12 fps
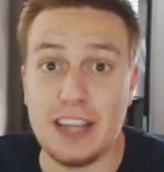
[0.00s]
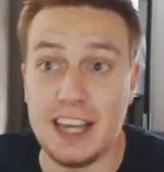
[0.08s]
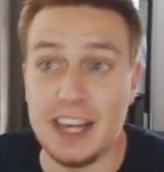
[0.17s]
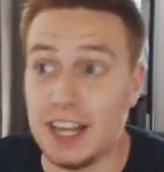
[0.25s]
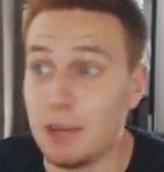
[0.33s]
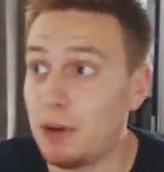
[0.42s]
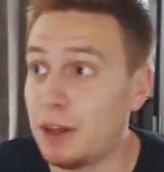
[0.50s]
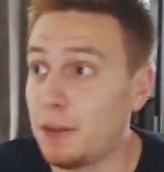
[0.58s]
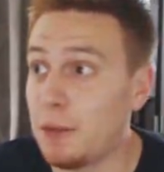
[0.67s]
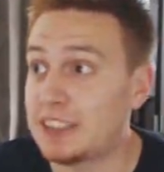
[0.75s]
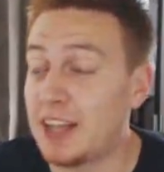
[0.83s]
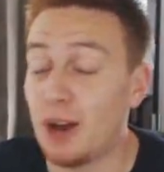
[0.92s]
nearly. One of the
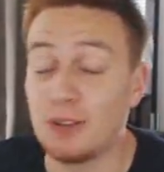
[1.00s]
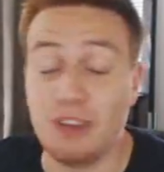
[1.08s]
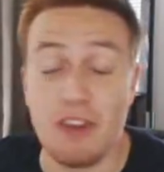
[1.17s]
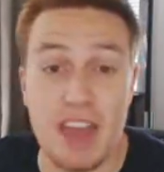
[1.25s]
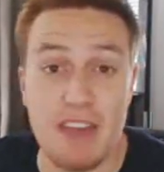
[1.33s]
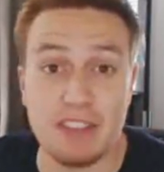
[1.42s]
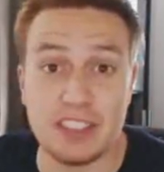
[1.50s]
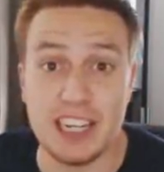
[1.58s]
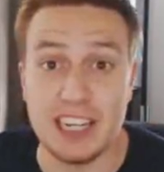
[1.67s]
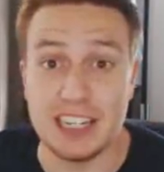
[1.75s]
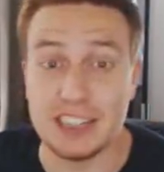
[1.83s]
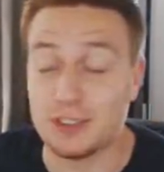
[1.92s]
best goals I've ever
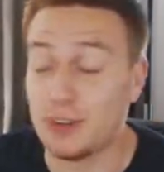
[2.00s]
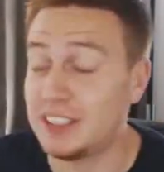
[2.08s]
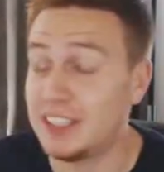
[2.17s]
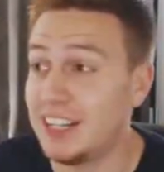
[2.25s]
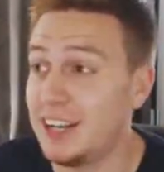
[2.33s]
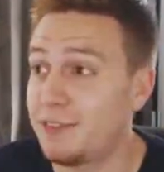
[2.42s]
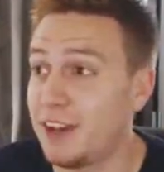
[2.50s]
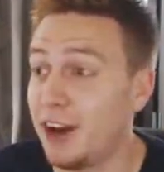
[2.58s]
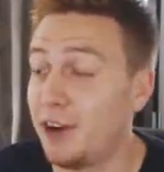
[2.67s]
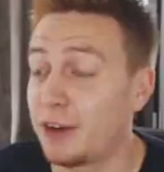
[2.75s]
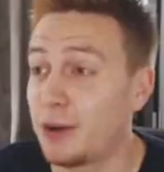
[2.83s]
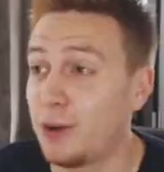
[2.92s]
seen. He just tried to lift it
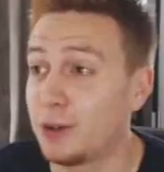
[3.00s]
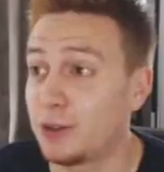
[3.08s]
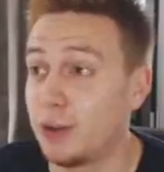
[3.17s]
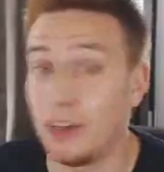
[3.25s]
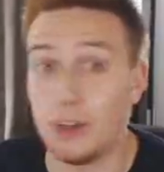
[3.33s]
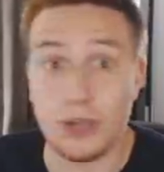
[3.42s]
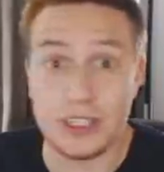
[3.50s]
over Courtois. Not